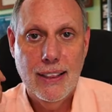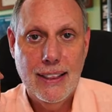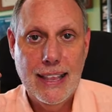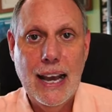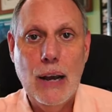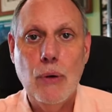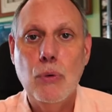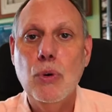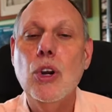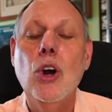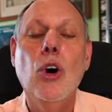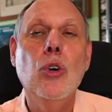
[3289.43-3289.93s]

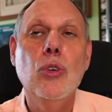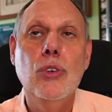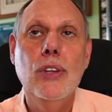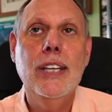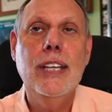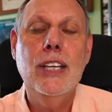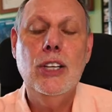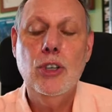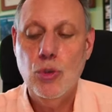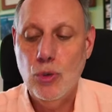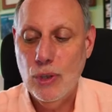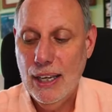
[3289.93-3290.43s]
That would
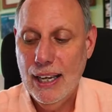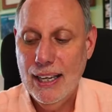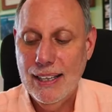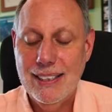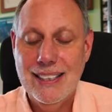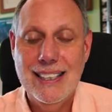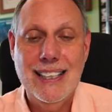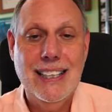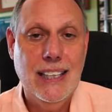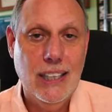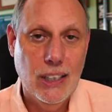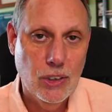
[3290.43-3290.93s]
only
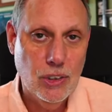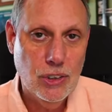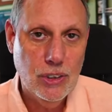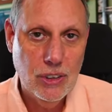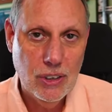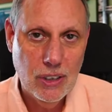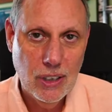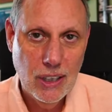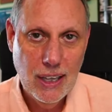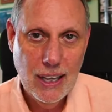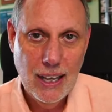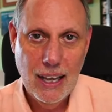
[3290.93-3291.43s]
create
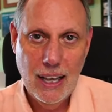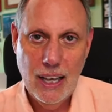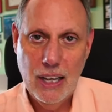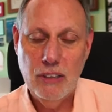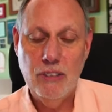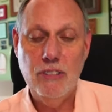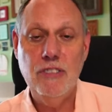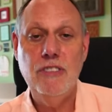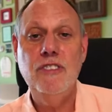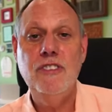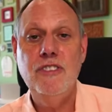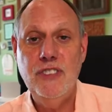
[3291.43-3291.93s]
guilt
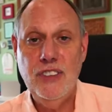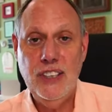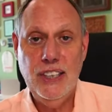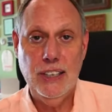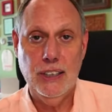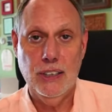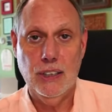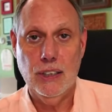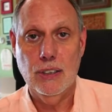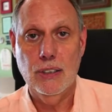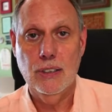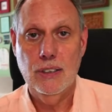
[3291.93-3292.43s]
and
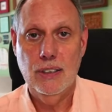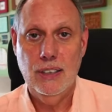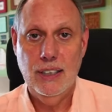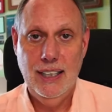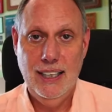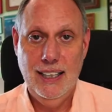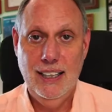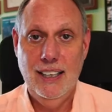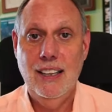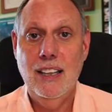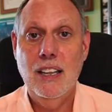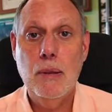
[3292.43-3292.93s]
fear
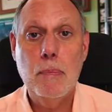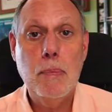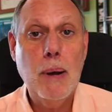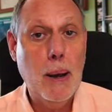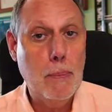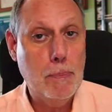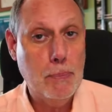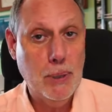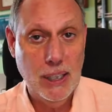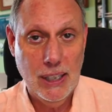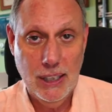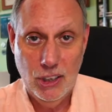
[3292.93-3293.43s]
in the
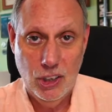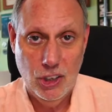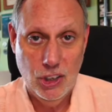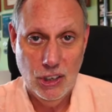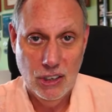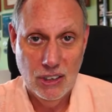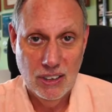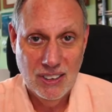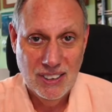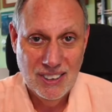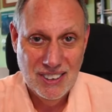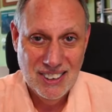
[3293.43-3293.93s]

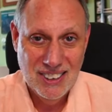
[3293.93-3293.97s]
population,